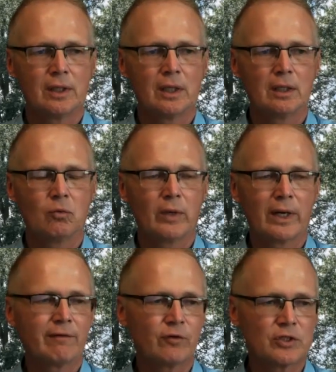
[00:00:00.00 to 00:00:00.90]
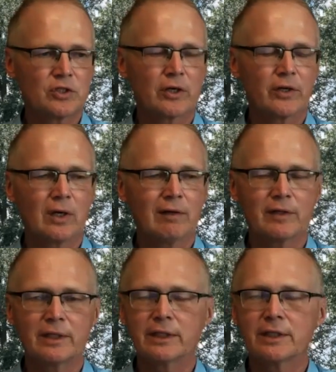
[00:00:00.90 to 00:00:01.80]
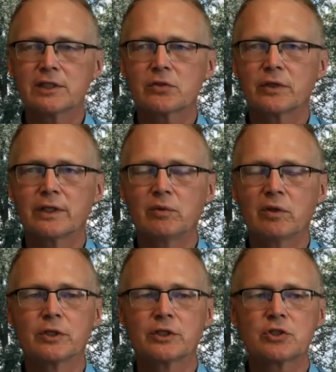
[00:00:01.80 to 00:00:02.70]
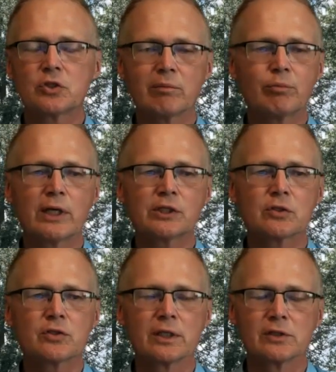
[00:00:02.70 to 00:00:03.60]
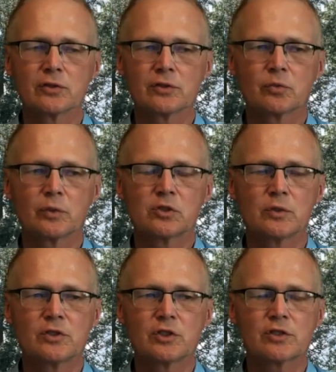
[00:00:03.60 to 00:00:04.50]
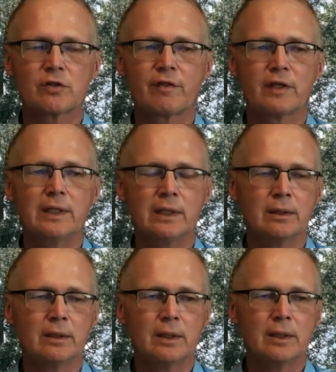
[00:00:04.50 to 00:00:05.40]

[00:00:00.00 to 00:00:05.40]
When I first started off in the industry, we were just doing pressure sensors, which was just thinning